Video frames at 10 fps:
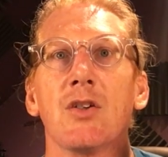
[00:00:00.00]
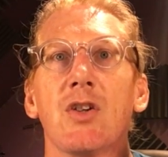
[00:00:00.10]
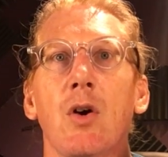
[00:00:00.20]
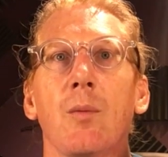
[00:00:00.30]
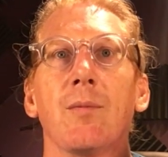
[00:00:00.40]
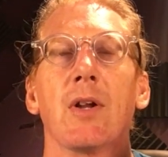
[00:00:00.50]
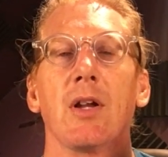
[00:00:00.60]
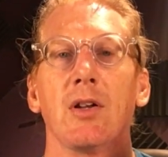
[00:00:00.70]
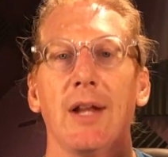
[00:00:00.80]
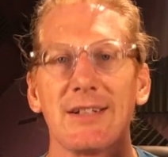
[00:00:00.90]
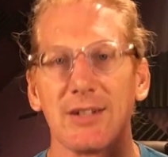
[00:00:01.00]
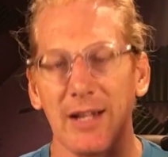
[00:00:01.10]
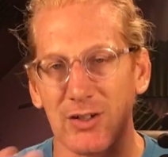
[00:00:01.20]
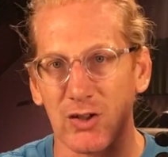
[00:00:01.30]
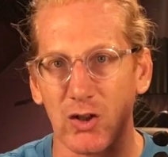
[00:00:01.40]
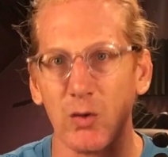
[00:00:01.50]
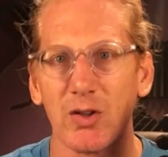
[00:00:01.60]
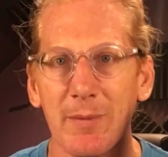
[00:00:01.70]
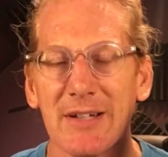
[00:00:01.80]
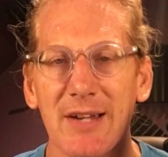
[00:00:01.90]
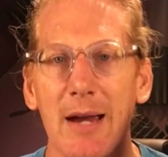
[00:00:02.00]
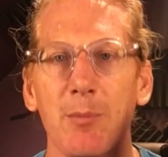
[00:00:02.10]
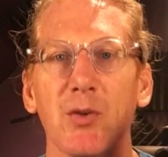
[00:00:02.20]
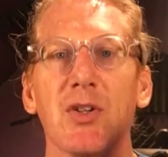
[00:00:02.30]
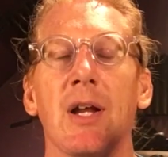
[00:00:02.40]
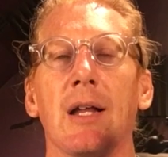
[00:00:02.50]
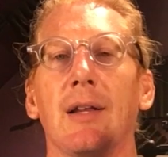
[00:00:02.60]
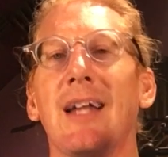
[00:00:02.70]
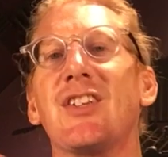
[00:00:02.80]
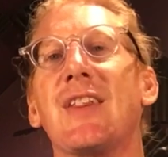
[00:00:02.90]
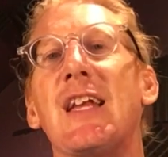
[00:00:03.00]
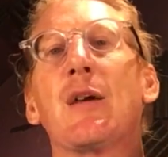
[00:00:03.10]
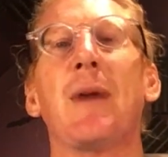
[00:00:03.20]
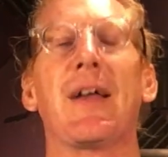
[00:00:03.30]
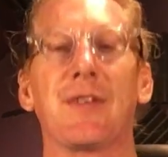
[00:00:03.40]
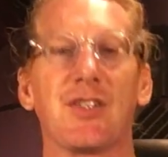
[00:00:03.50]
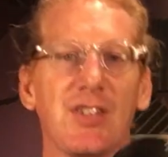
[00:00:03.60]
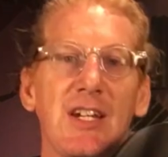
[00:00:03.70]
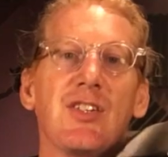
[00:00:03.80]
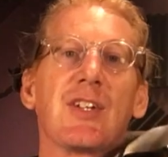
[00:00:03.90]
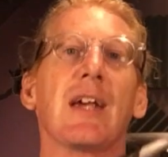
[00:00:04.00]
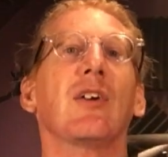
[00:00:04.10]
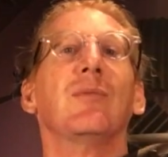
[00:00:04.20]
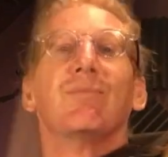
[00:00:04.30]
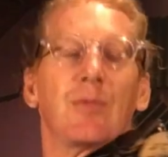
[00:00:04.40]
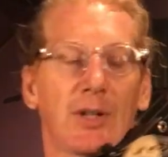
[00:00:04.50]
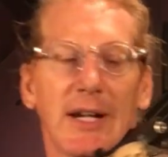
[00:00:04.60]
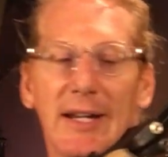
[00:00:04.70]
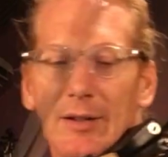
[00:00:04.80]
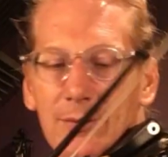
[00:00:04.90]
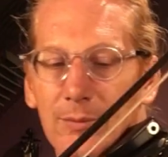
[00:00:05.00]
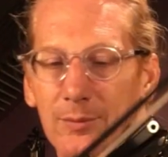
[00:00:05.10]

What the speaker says: So let's do some examples. Let's think about the C scale. Okay?